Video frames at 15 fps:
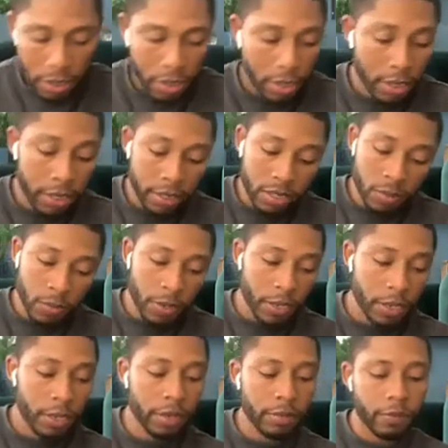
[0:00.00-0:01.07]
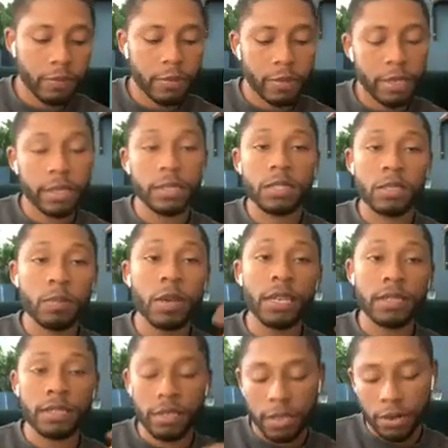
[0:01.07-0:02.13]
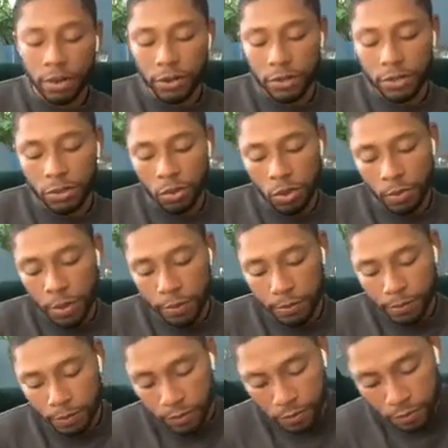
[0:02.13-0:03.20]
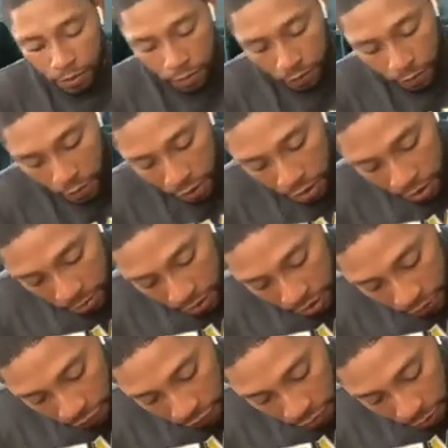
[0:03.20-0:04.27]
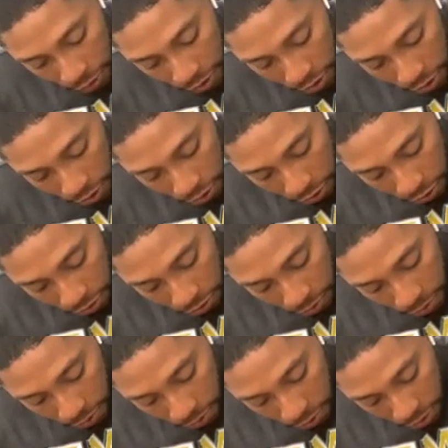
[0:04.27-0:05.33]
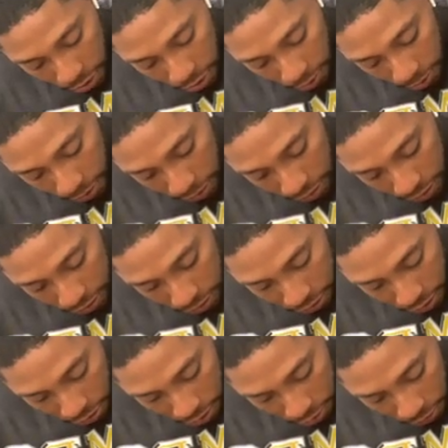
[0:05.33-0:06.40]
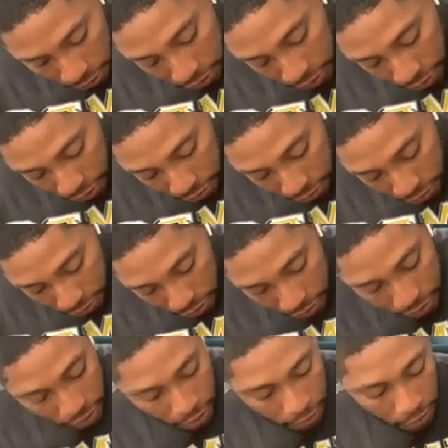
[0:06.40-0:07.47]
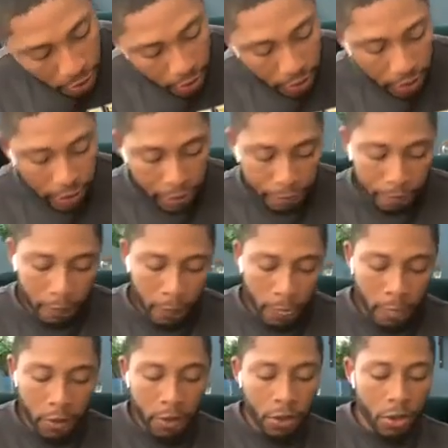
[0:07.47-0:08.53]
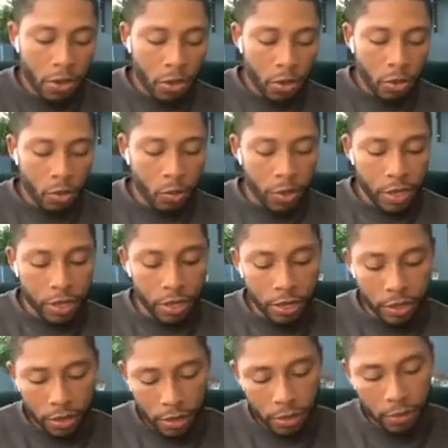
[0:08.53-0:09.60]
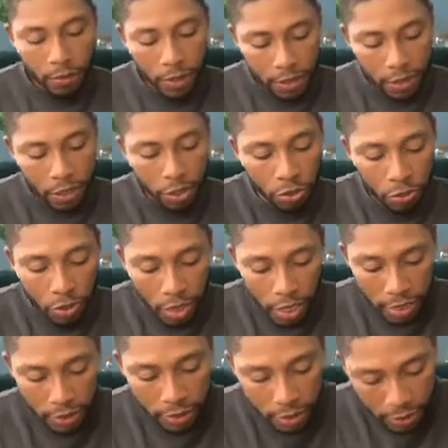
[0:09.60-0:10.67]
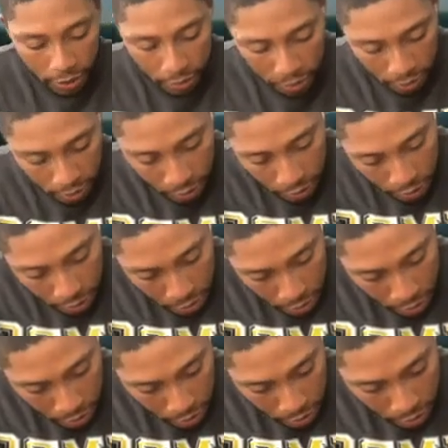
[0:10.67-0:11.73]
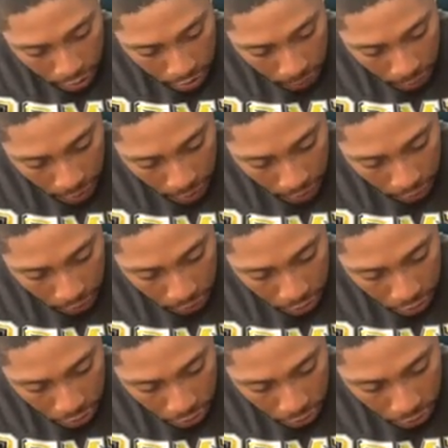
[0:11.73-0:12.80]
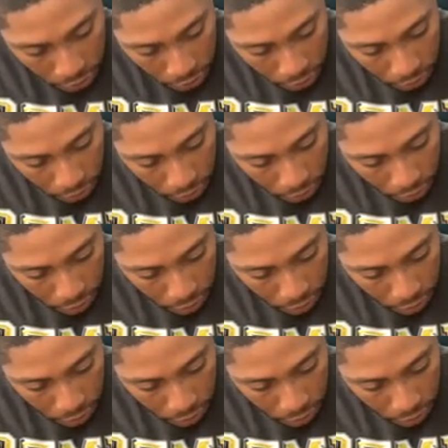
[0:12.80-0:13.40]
in space near Earth's orbit, specifically when the Earth or Moon or other planets aren't, well, the Earth is not blocking it, we basically utilize this power to